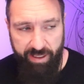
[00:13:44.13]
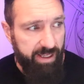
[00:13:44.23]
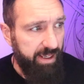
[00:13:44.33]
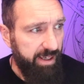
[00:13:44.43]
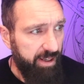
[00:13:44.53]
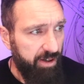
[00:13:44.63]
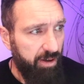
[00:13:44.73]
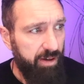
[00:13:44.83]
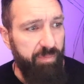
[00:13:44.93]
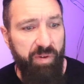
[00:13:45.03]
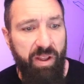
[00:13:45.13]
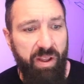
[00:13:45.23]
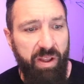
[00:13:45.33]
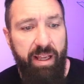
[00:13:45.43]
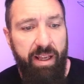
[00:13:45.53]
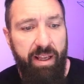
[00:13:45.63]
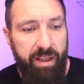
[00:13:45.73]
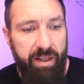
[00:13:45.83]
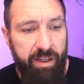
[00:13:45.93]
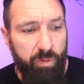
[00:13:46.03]
key in on.
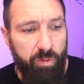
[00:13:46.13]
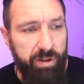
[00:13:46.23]
Now, really